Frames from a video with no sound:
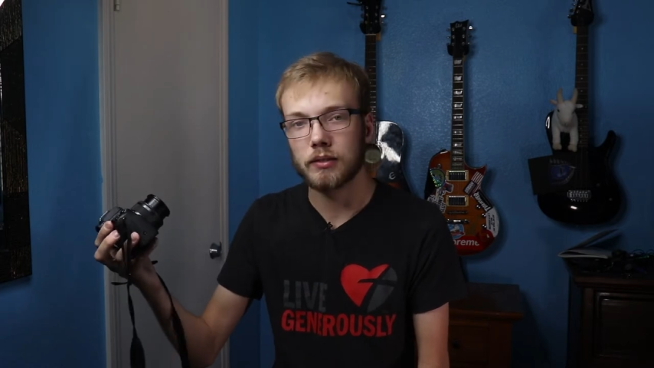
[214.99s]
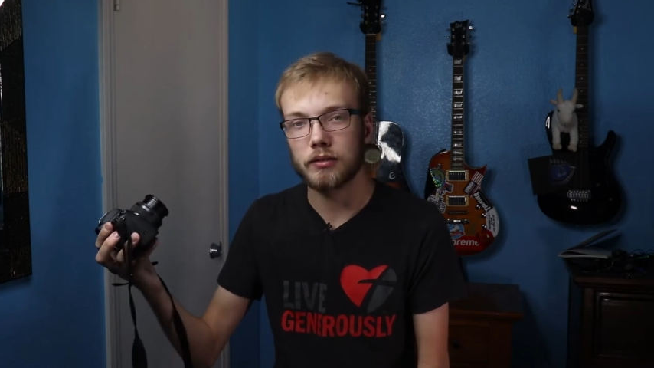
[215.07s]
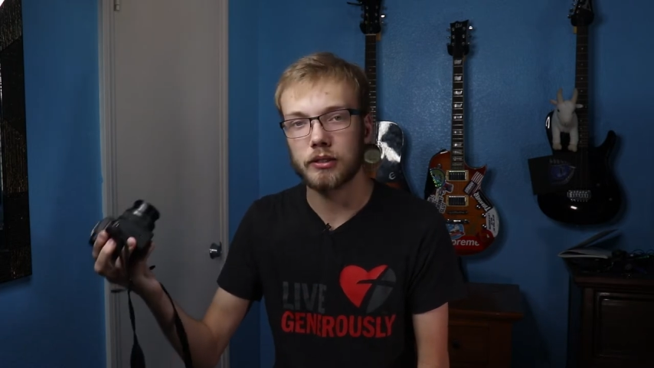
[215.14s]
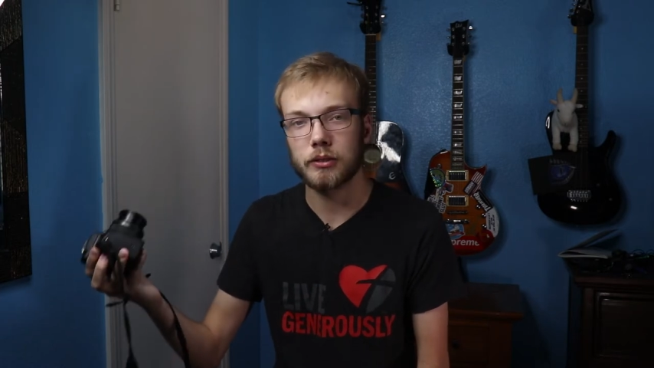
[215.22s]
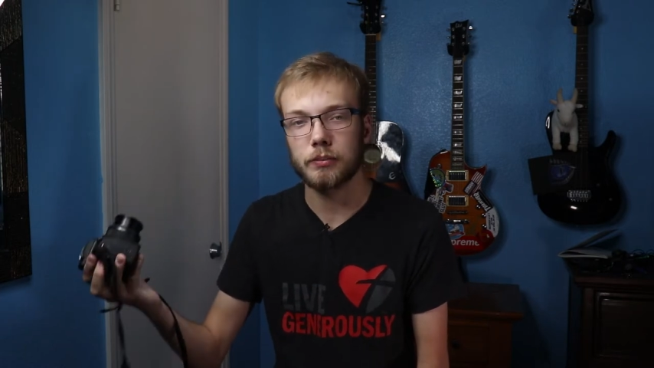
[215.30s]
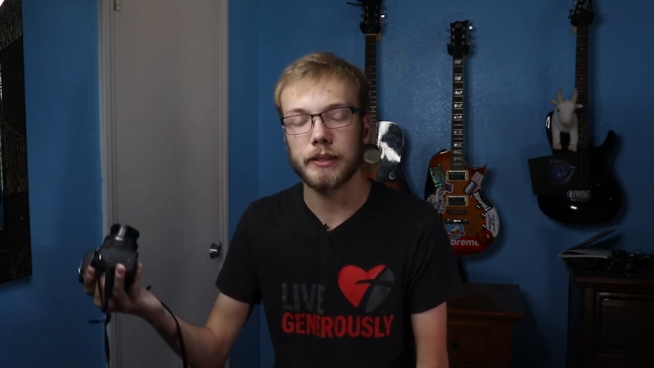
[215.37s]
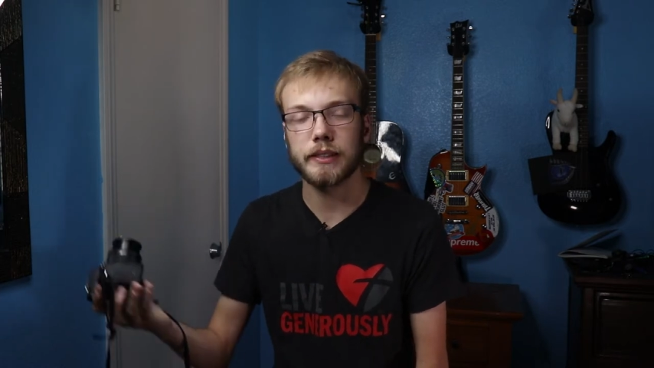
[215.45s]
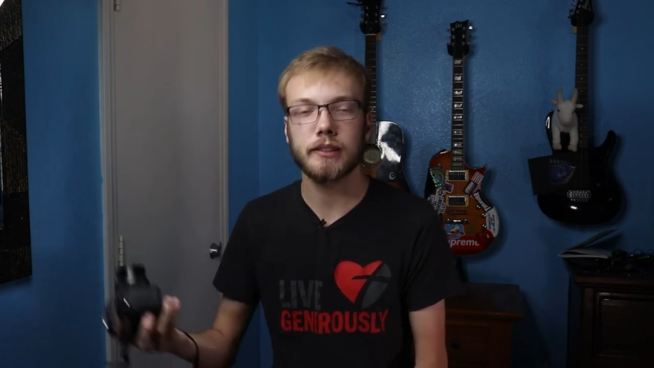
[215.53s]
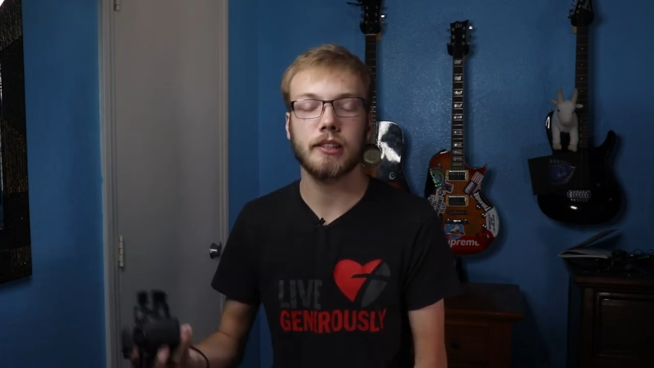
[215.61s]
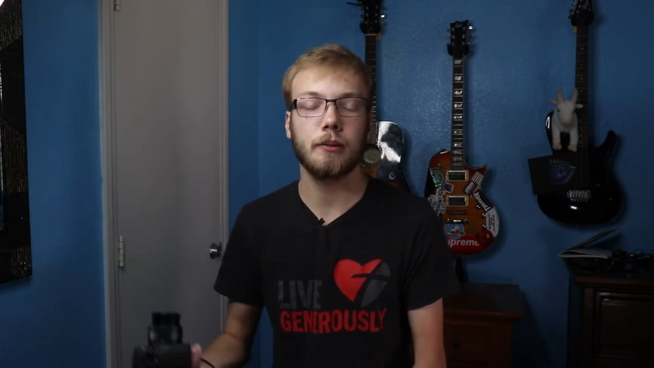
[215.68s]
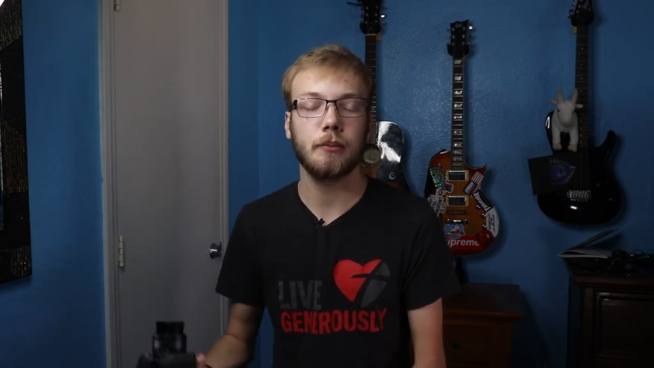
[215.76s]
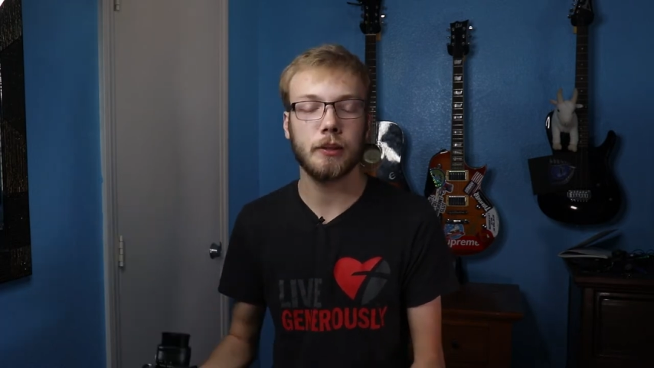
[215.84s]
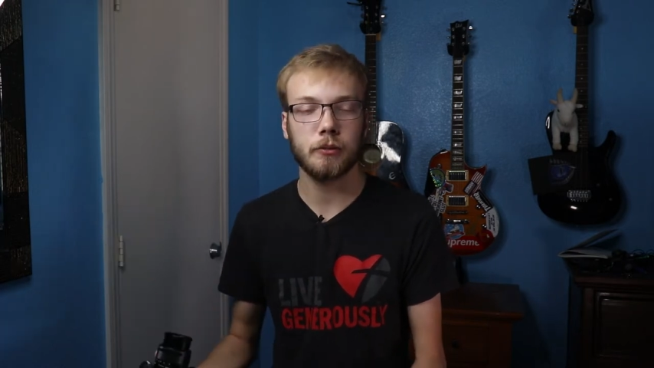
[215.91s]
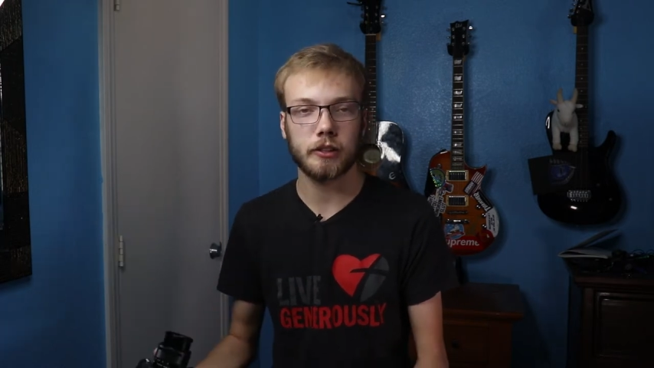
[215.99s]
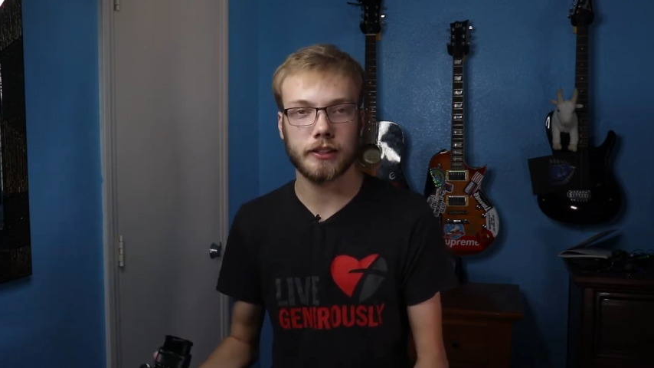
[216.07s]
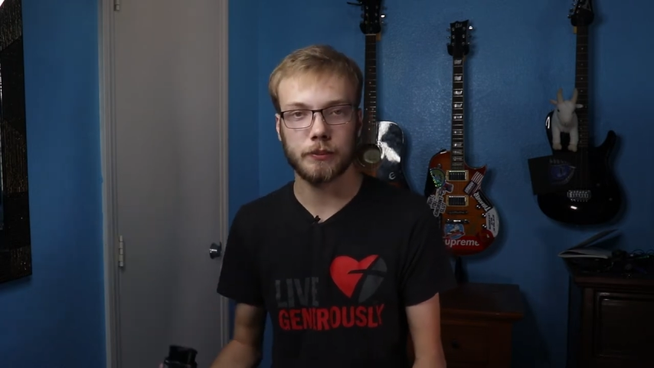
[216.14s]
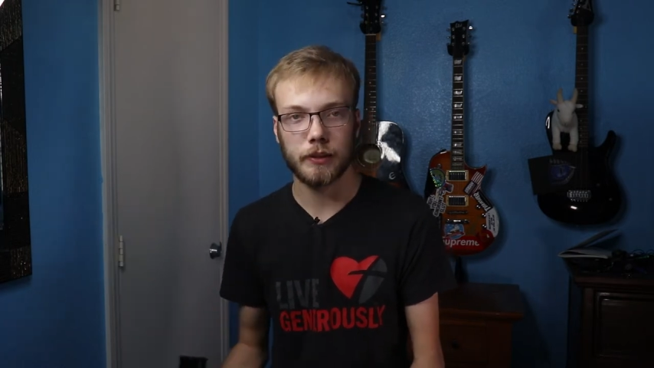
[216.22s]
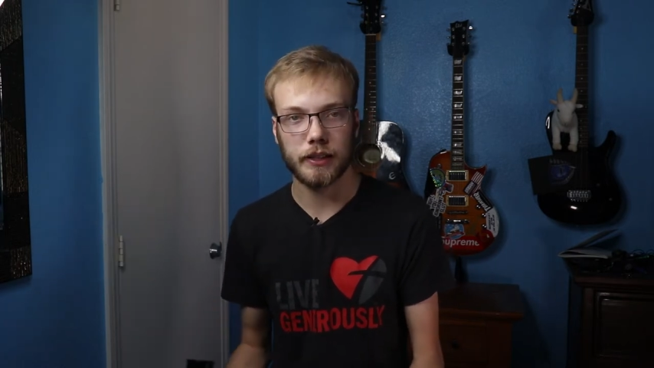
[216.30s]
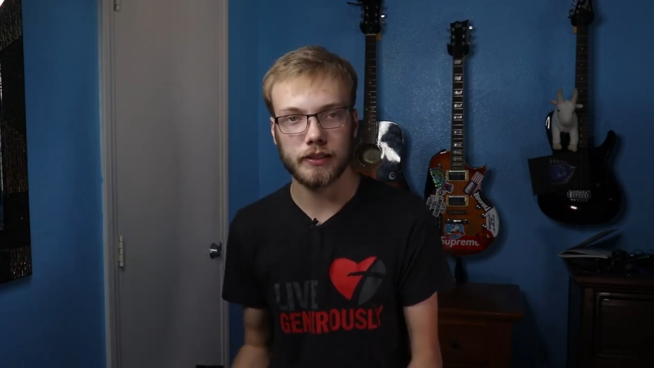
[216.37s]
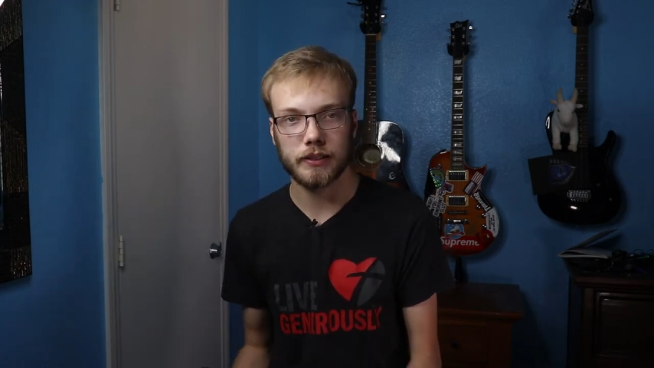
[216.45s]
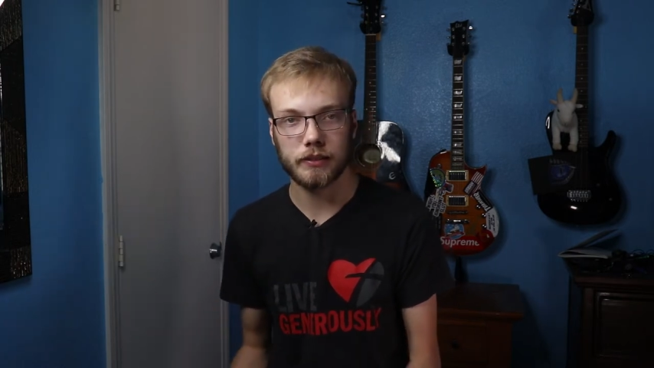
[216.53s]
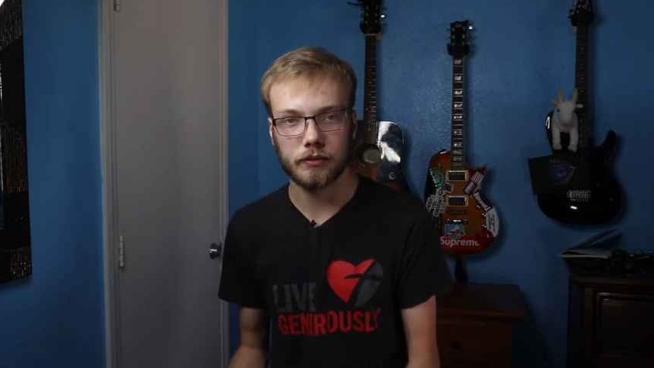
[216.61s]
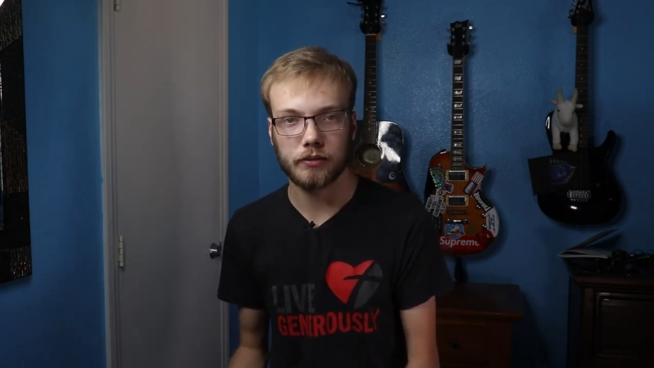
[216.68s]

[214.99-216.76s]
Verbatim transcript: which means they're gonna be more expensive.